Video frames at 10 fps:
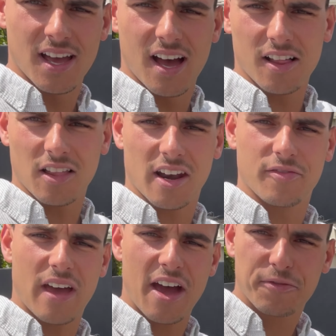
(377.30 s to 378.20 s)
a lot of
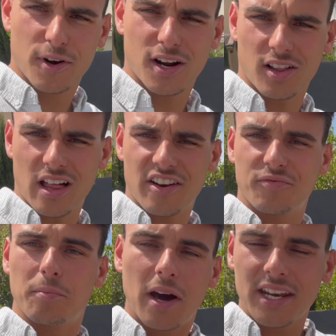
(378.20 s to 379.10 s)
effort, a lot of
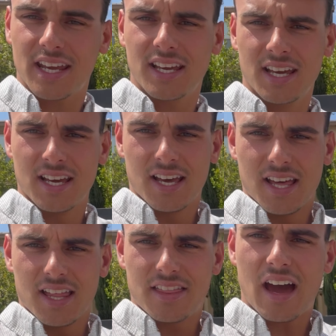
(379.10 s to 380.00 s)
money
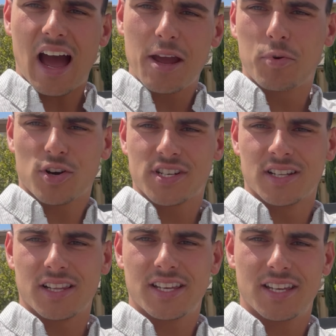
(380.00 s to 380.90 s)
that I
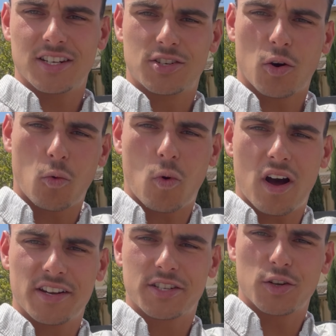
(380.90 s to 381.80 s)
personally don't
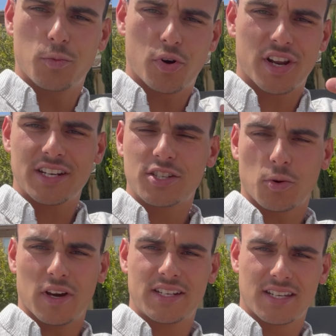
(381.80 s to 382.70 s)
want to put into
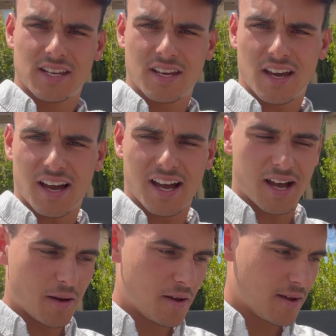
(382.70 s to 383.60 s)
it.
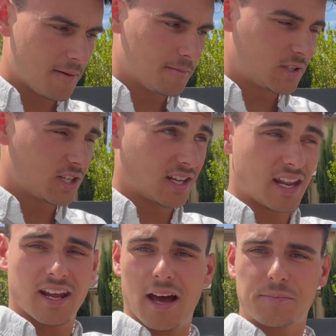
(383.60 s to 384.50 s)
Uh, to get
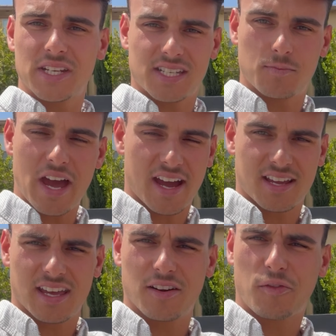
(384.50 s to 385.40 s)
it up to spec.
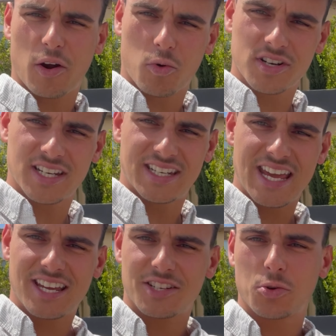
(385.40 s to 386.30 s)
And if I were to
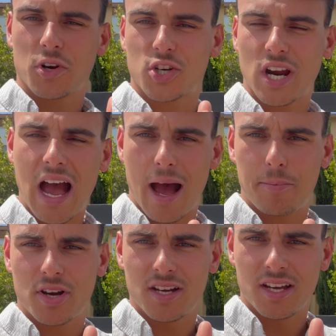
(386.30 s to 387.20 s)
take it to a shop,
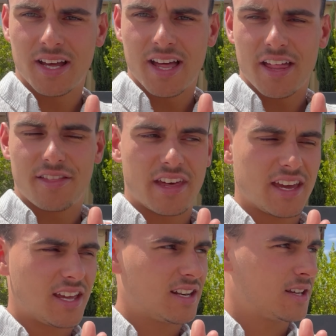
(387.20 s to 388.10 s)

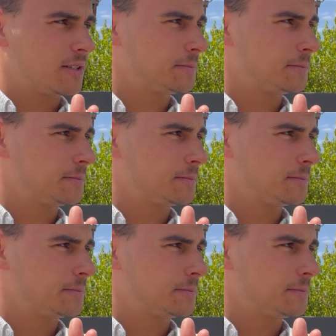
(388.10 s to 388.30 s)
then